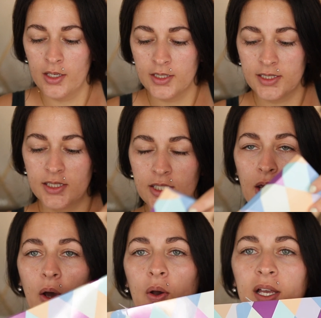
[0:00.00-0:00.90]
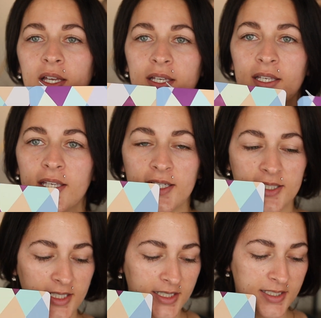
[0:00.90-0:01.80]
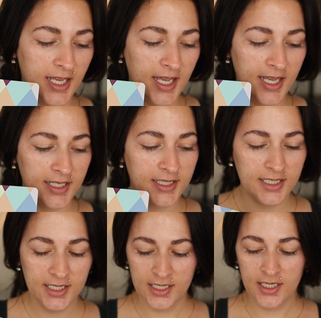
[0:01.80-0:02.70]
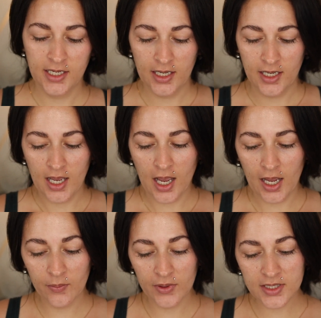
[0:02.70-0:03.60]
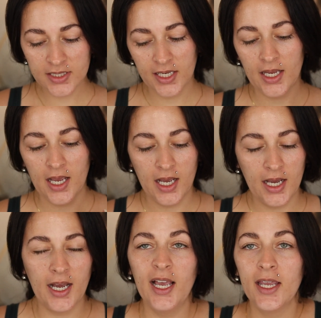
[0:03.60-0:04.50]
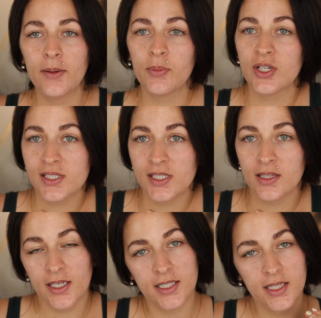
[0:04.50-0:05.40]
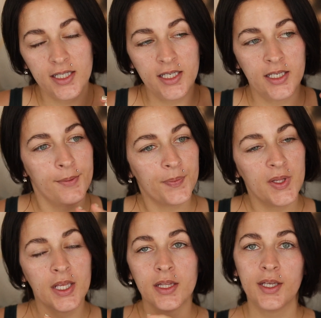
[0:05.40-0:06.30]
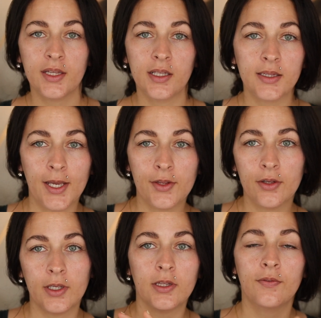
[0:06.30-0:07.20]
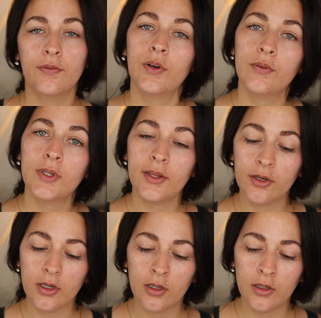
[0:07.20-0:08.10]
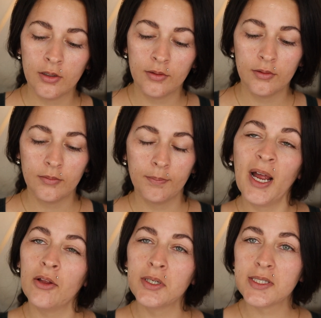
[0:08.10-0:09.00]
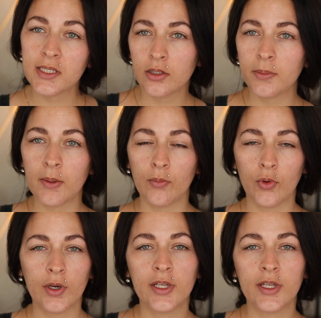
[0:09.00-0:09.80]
So here's the inside. I will say I personally like the leather, like the faux leather palettes a little bit more.